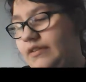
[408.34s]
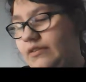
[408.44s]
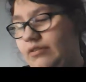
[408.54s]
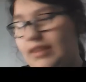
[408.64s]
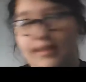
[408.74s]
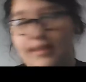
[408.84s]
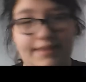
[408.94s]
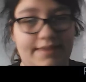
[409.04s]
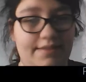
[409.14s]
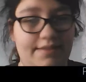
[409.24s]
So
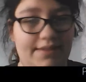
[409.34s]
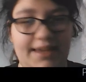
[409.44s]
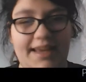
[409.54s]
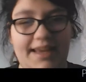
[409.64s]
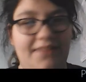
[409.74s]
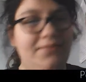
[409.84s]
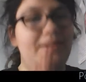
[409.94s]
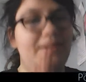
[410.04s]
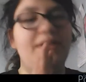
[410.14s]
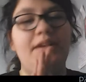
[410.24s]
I have
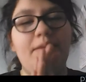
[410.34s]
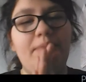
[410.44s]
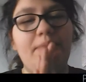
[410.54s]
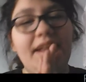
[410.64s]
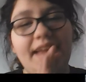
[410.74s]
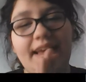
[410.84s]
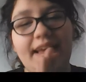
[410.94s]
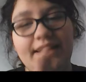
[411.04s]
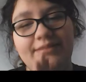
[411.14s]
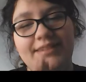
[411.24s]
Bella,
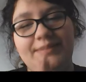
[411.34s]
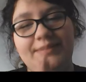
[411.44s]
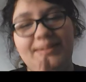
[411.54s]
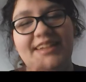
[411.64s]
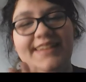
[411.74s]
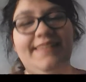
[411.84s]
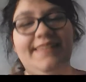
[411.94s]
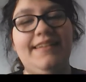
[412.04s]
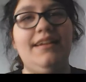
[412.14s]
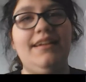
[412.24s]
which means
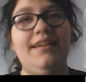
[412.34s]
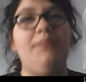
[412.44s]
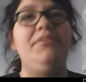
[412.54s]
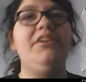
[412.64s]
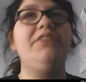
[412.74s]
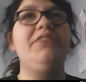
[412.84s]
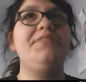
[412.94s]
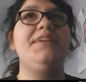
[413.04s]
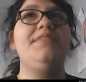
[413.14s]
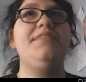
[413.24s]
I'm
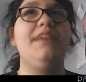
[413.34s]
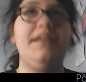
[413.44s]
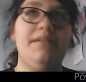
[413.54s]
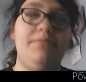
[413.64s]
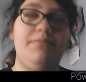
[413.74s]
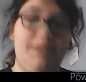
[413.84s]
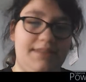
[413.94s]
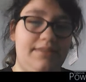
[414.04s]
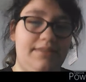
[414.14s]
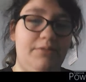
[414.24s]
nearly done with
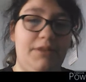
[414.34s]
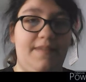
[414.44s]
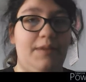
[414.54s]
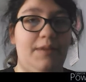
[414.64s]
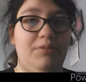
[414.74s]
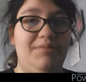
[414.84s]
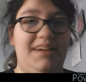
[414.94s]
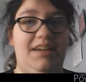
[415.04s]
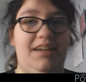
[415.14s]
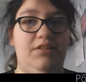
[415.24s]
the ones I want
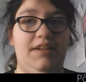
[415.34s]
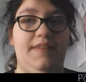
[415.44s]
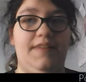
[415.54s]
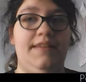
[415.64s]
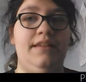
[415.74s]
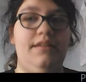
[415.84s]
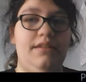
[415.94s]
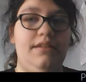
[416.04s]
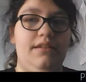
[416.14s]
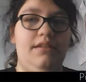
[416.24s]
right now because
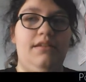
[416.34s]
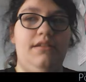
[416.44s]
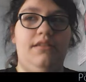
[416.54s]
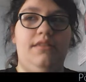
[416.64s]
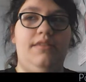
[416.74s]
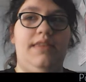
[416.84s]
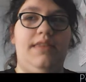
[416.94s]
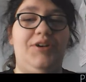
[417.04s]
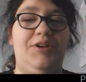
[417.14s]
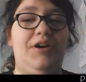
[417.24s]

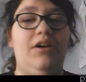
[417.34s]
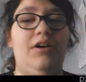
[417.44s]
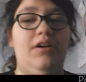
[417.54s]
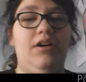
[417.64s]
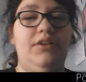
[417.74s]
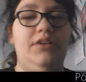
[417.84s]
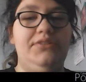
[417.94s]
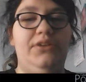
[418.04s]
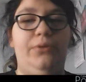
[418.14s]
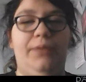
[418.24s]
they're
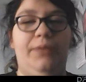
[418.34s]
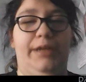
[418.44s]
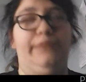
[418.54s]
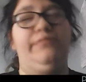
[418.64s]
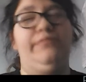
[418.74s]
ongoing.